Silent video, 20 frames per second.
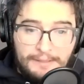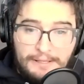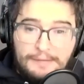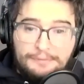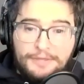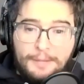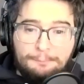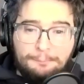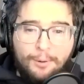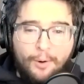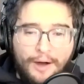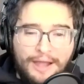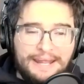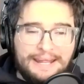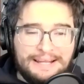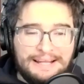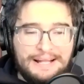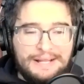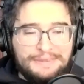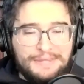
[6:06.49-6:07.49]
the point
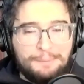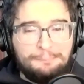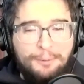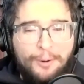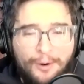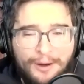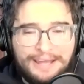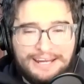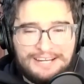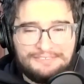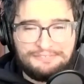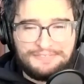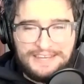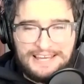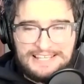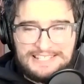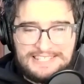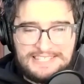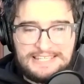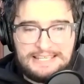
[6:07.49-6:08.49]
the point of
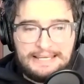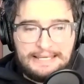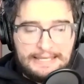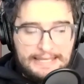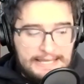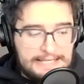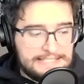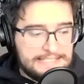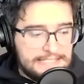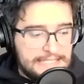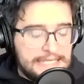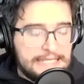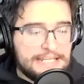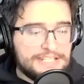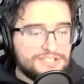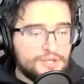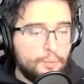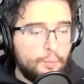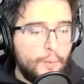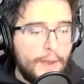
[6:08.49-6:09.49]
this is it is
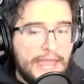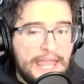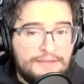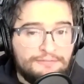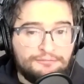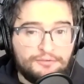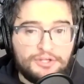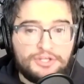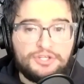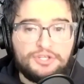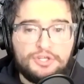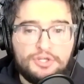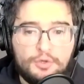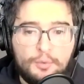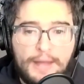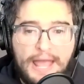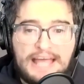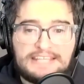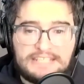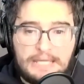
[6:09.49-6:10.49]
a way for you
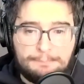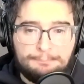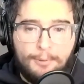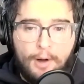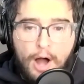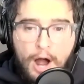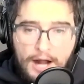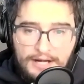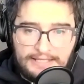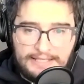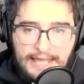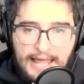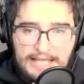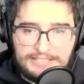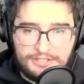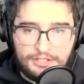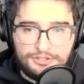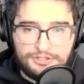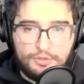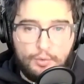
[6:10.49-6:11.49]
as a
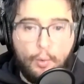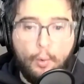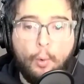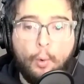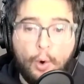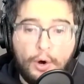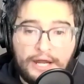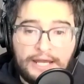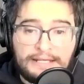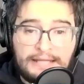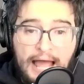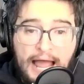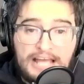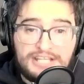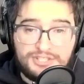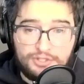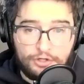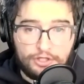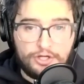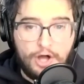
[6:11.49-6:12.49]
podcaster to organize
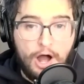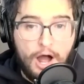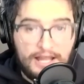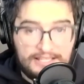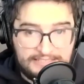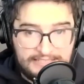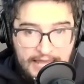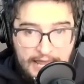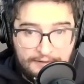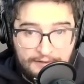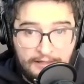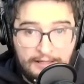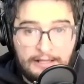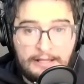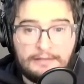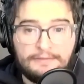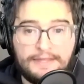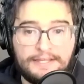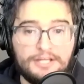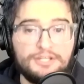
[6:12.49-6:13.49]
your content
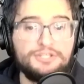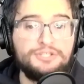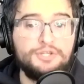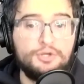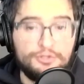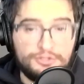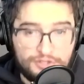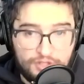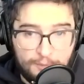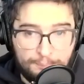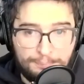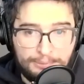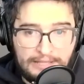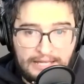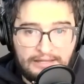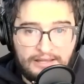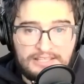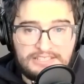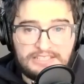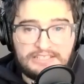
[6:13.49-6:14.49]
like a YouTube playlist,